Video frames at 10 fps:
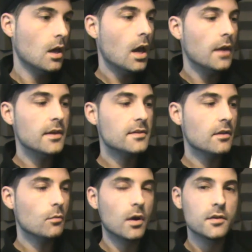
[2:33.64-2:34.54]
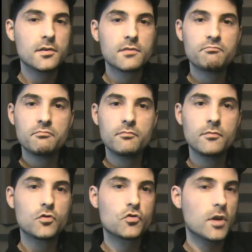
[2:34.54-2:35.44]
And there's other ones,
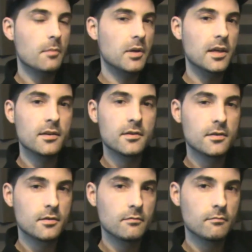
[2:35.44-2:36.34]
triplets.